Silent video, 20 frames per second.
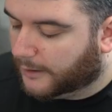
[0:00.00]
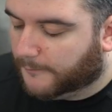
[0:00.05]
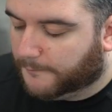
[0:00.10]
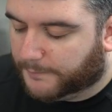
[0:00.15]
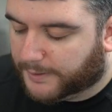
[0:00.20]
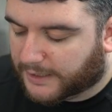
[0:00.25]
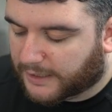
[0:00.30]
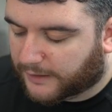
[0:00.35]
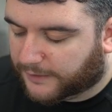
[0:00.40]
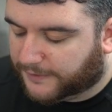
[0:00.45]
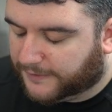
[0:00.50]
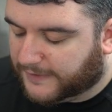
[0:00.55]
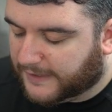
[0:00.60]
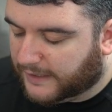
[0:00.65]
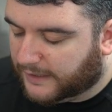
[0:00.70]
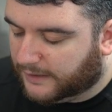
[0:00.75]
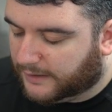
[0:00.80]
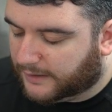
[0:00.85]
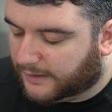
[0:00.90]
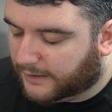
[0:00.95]
But I
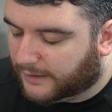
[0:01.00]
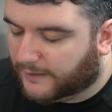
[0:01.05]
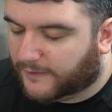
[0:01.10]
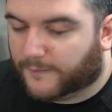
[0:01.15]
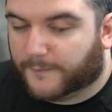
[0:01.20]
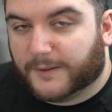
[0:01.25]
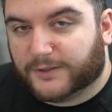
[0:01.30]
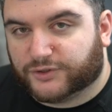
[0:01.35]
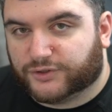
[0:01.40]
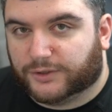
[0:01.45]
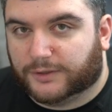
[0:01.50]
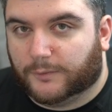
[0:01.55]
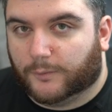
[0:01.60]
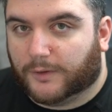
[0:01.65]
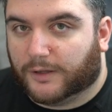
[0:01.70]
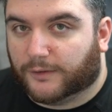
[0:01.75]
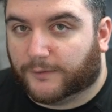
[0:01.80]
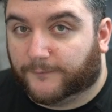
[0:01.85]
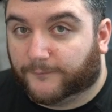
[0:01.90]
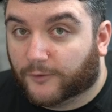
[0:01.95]
think, especially
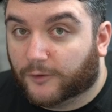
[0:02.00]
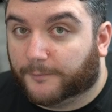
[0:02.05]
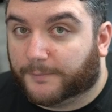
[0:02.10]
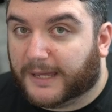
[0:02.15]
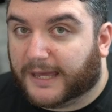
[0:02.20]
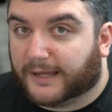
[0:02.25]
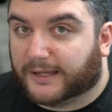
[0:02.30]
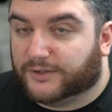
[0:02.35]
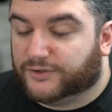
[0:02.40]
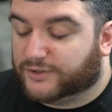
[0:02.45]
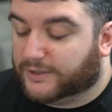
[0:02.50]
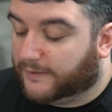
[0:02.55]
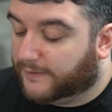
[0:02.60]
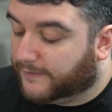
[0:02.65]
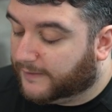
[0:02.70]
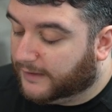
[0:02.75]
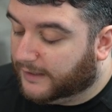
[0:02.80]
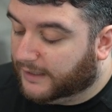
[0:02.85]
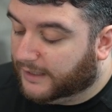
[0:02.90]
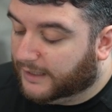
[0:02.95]
with fruit packages,